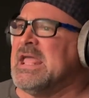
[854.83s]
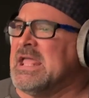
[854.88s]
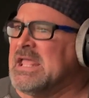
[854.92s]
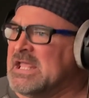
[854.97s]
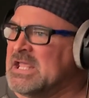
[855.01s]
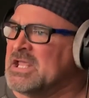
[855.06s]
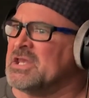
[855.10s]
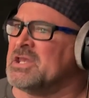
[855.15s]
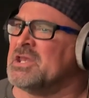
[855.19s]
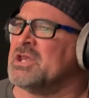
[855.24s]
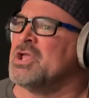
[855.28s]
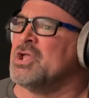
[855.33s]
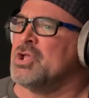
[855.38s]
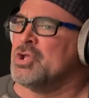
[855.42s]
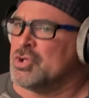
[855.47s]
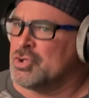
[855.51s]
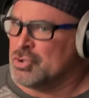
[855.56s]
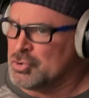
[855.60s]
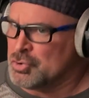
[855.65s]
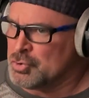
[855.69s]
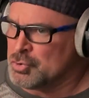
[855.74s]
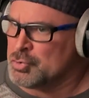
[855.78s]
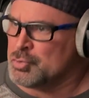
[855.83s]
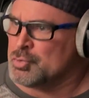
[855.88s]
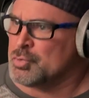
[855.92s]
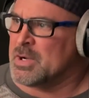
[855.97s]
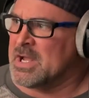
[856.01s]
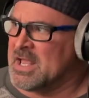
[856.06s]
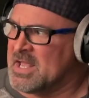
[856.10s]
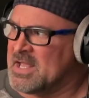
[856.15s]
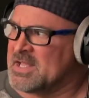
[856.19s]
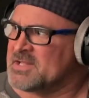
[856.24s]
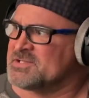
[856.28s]
in
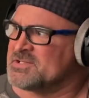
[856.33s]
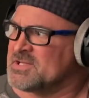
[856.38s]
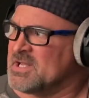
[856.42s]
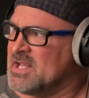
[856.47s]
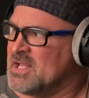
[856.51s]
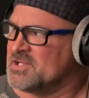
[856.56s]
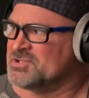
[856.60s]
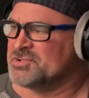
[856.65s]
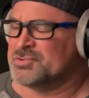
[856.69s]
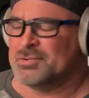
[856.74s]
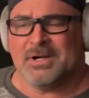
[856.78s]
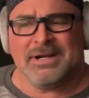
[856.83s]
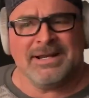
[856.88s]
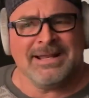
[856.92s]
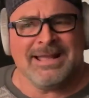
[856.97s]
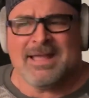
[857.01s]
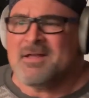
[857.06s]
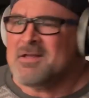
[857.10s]
U.S. history.